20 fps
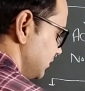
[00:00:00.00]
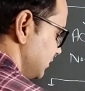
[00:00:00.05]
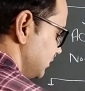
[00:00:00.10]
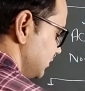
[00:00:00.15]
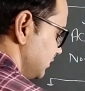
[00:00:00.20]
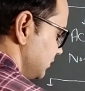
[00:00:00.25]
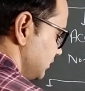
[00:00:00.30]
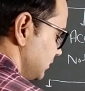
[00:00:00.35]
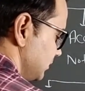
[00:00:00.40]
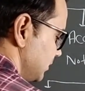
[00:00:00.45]

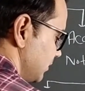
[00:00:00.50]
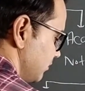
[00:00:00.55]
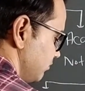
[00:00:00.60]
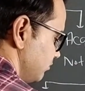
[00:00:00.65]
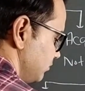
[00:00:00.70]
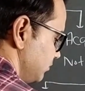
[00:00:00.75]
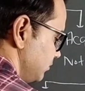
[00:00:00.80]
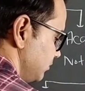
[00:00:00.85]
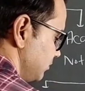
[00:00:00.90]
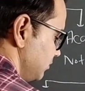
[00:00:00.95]

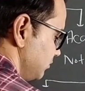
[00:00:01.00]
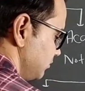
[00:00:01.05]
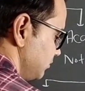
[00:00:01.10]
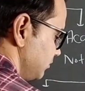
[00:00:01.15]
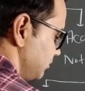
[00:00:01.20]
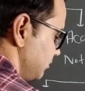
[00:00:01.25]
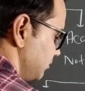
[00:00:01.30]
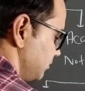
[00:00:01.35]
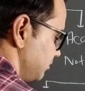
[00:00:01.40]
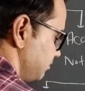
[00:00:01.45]

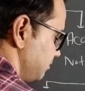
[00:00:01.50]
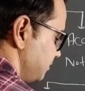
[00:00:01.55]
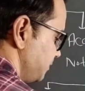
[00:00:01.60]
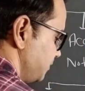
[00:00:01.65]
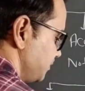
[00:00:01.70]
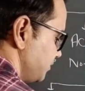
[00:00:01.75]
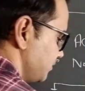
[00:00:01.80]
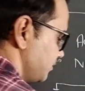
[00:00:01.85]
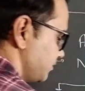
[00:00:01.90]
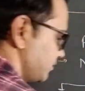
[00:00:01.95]

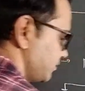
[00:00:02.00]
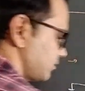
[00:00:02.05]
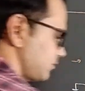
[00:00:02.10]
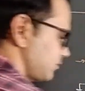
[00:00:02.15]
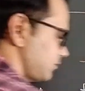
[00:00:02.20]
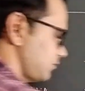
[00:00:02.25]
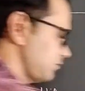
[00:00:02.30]
Nobody speaks.